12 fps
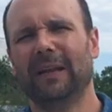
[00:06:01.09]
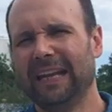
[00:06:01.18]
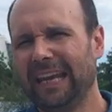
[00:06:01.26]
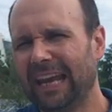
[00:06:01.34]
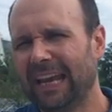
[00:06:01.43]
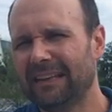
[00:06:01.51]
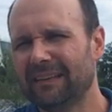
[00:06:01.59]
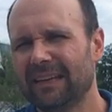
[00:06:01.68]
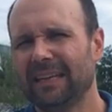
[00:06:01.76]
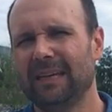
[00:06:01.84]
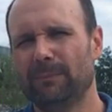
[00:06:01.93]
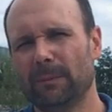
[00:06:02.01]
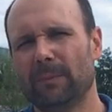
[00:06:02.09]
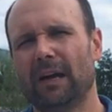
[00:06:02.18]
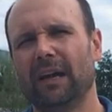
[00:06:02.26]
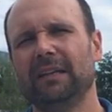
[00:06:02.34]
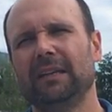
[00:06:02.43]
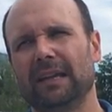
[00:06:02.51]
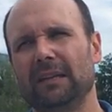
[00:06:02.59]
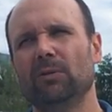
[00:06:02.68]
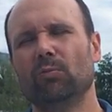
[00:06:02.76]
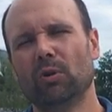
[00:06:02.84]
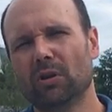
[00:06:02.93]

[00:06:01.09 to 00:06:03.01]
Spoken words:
But again, keep in mind that you